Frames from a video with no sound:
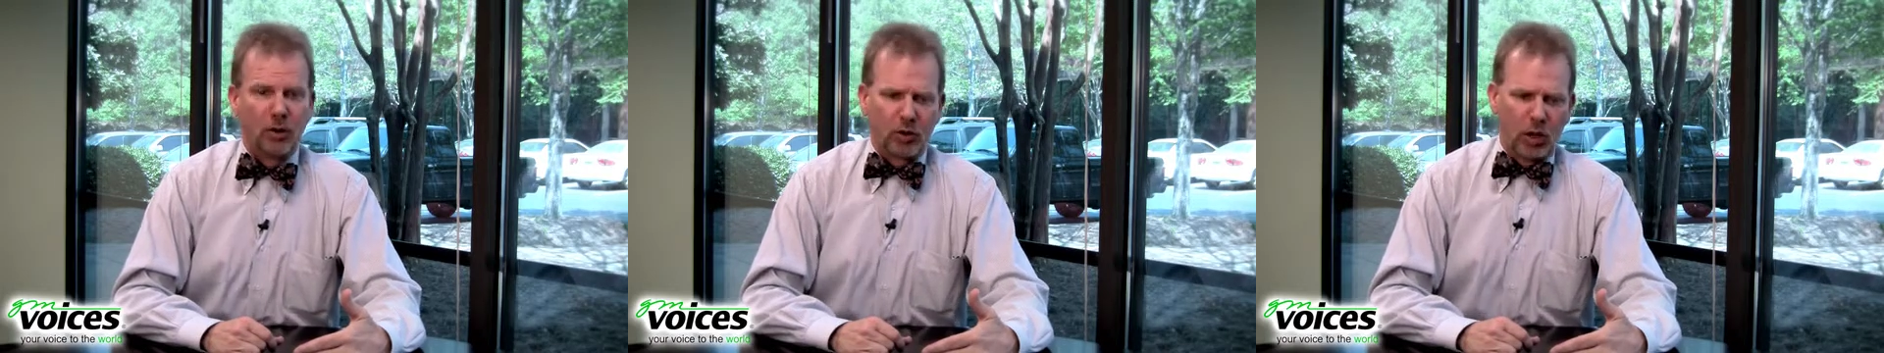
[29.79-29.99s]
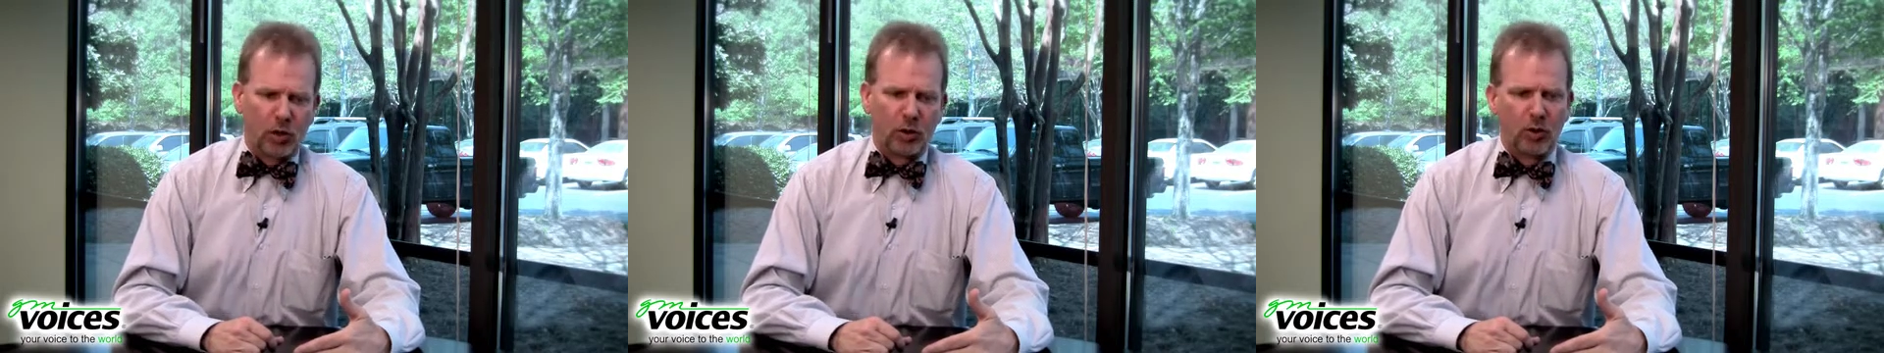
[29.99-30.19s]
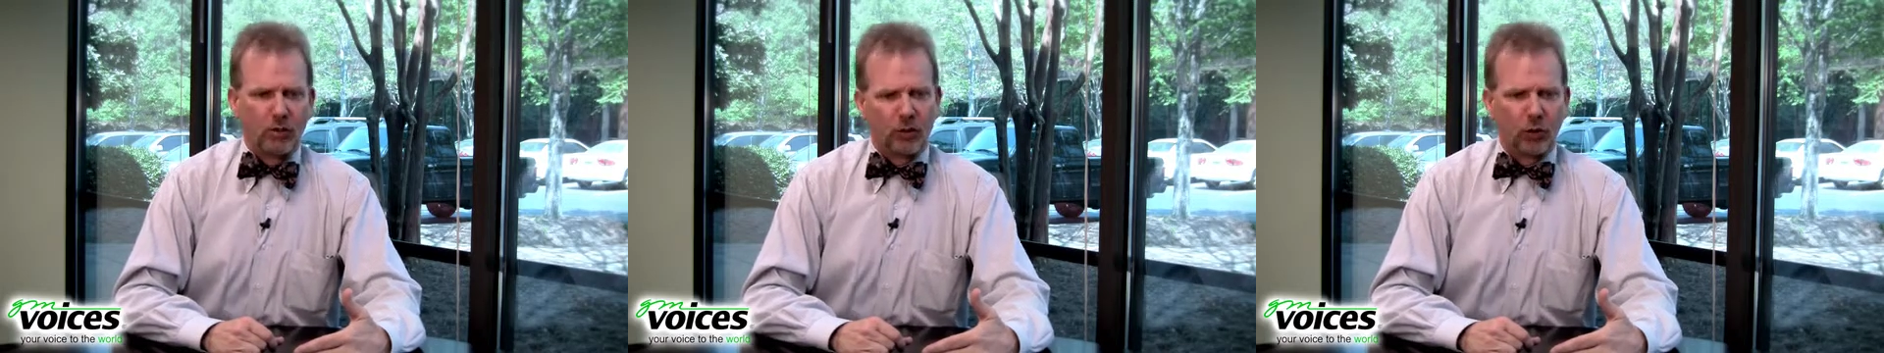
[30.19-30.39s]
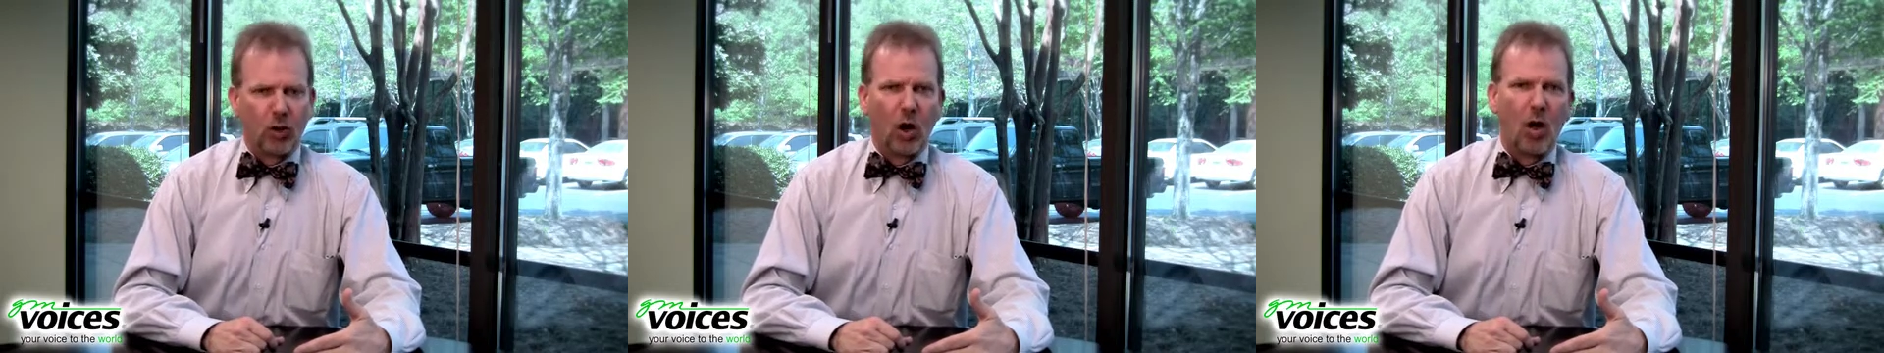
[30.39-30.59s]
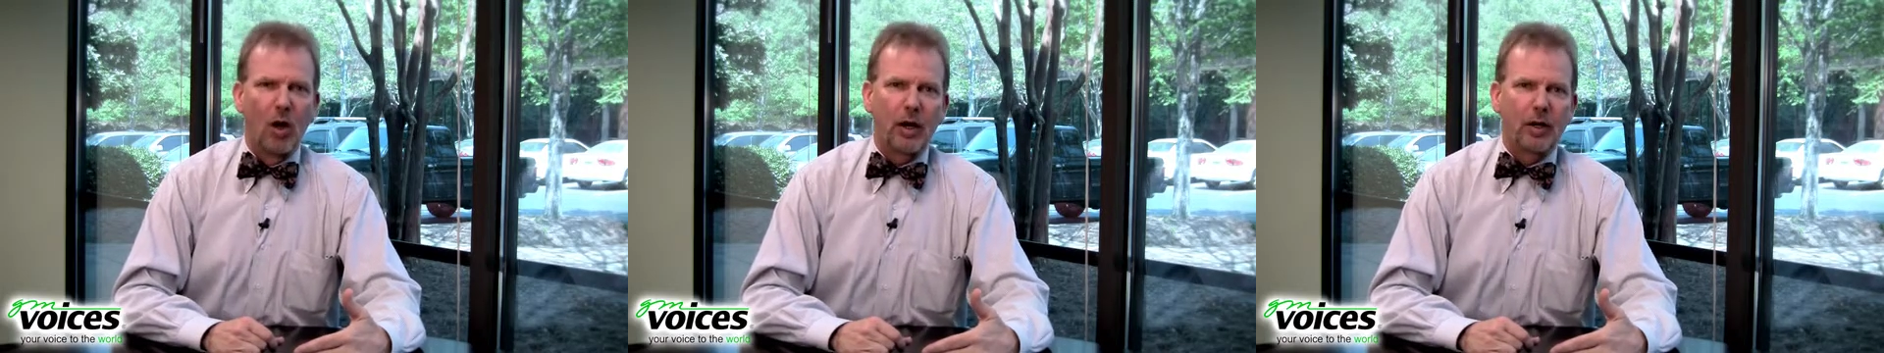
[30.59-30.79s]
Thank you for
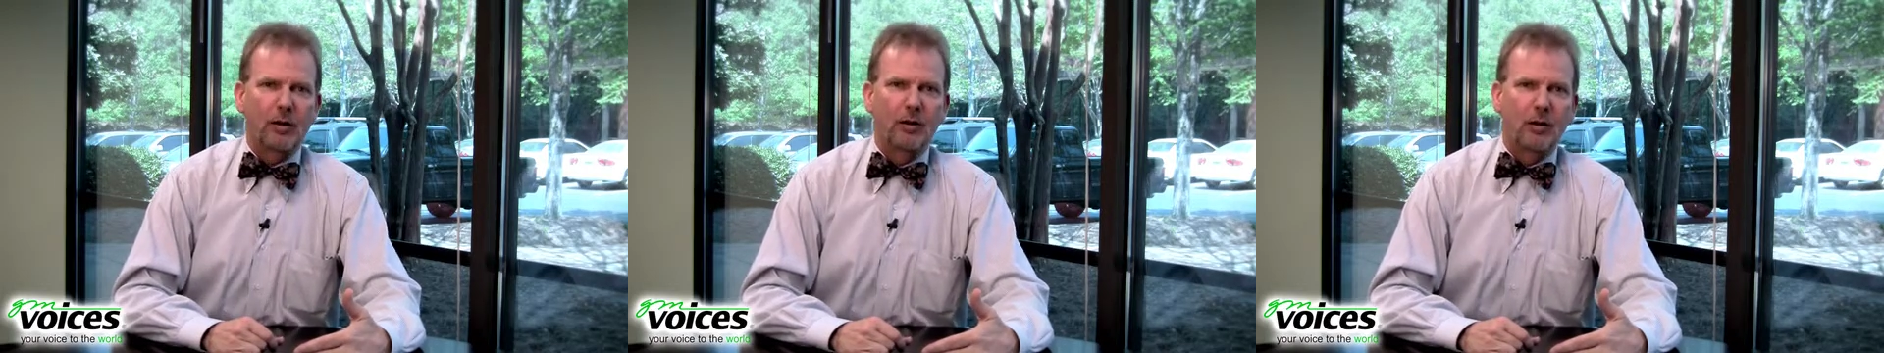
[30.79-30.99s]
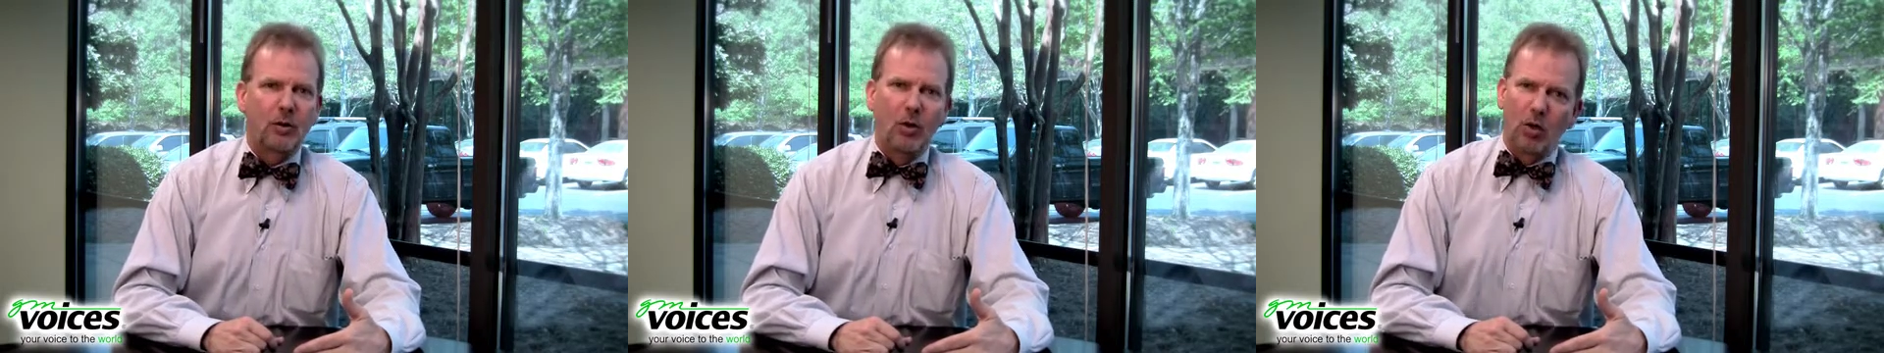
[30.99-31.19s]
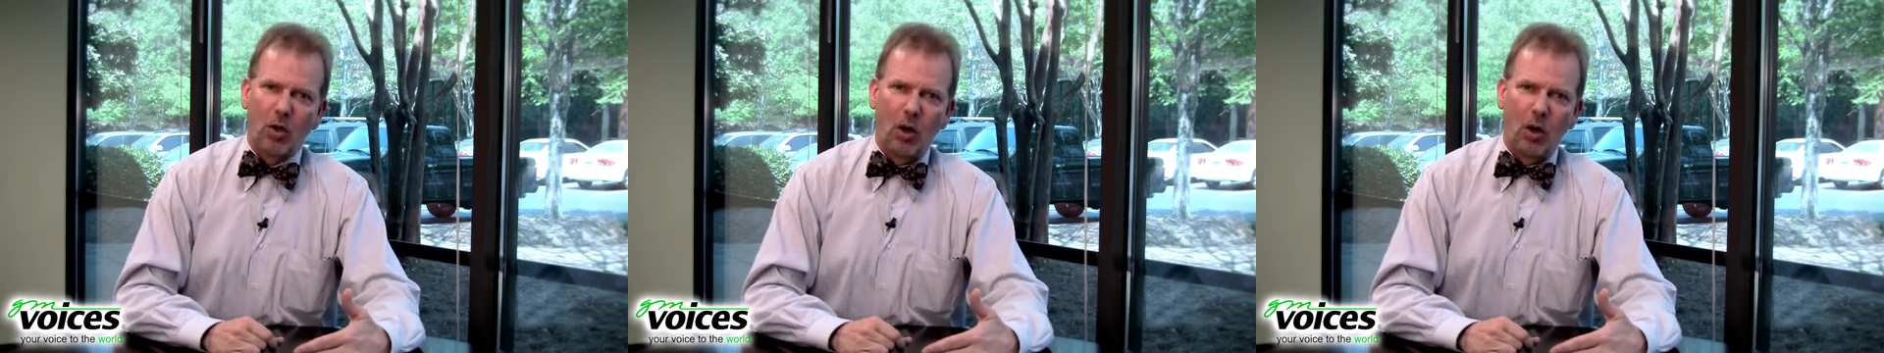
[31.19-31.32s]
calling. Your